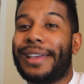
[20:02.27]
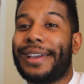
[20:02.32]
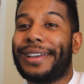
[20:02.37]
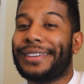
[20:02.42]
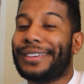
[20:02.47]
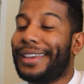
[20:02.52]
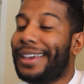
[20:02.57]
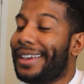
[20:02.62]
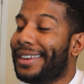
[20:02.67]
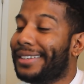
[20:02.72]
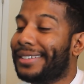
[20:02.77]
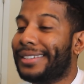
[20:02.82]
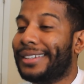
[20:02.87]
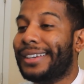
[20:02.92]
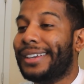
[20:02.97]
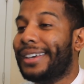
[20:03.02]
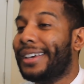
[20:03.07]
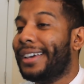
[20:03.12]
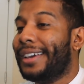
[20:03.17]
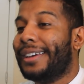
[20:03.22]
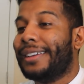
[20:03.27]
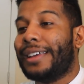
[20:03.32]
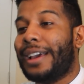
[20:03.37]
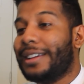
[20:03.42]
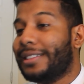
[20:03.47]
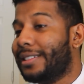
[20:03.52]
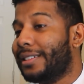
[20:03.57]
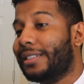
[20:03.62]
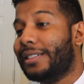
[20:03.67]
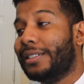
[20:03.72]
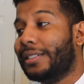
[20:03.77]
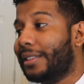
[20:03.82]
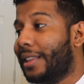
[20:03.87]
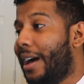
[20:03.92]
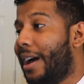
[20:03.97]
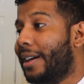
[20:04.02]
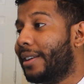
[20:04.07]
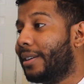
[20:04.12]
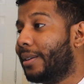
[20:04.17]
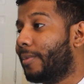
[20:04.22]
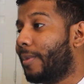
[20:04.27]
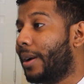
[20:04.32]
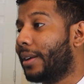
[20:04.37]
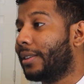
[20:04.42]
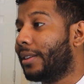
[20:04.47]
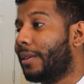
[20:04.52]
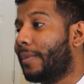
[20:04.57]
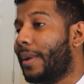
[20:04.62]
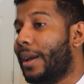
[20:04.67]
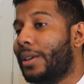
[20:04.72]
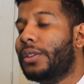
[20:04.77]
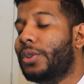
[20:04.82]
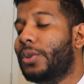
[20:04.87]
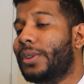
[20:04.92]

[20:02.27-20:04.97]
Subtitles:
Like, that's a good lineup right there, man.